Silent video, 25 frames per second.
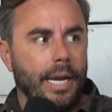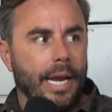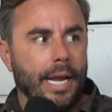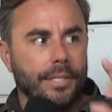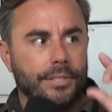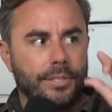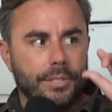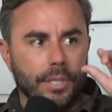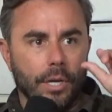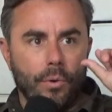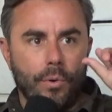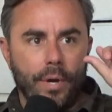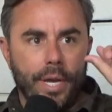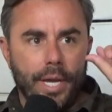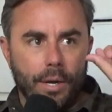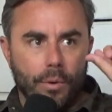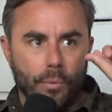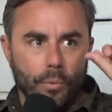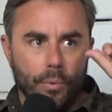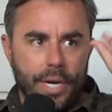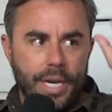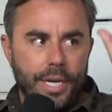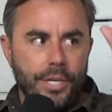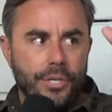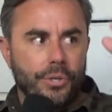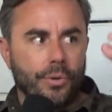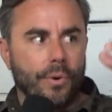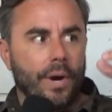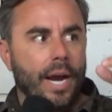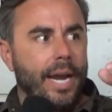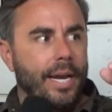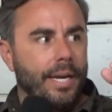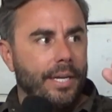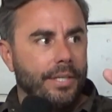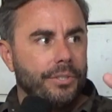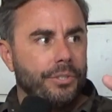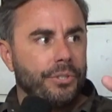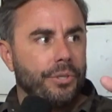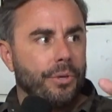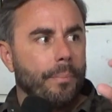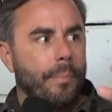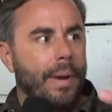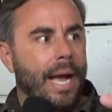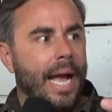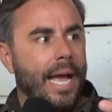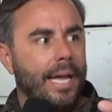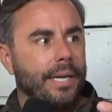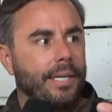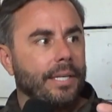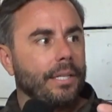And so it retrains your
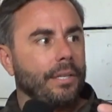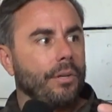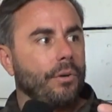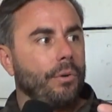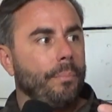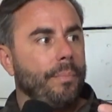mind a little